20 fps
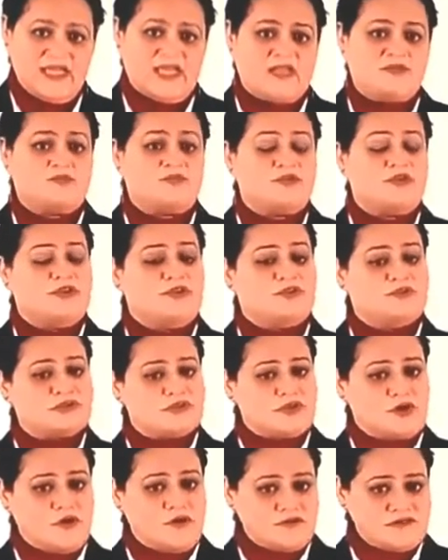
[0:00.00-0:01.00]
and
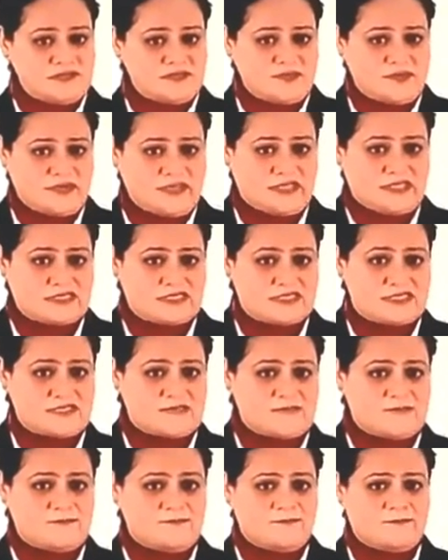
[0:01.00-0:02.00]
produce
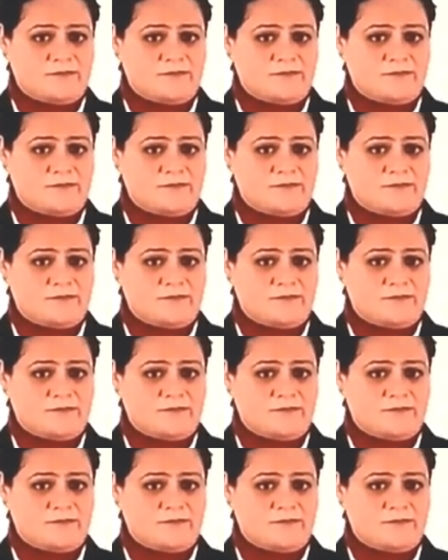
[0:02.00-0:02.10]
offsprings.